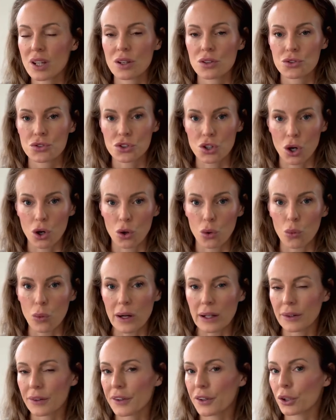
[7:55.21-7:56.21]
So
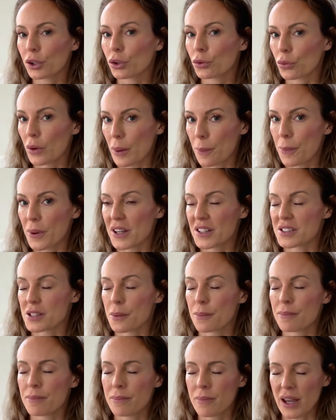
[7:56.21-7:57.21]
while their grip is
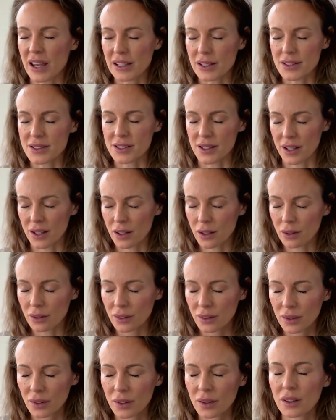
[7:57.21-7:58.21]
amazing,
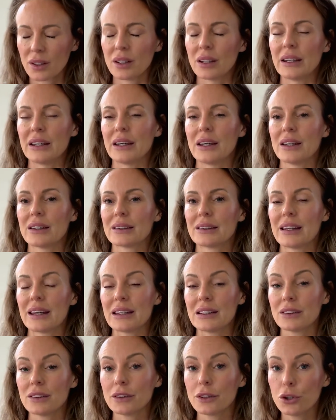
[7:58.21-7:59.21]

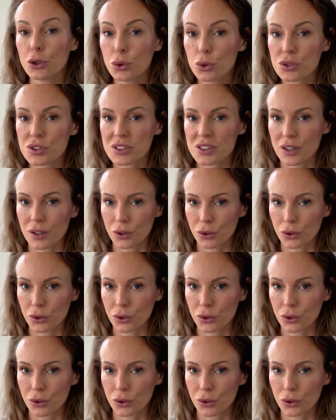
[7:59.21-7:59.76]
they lose their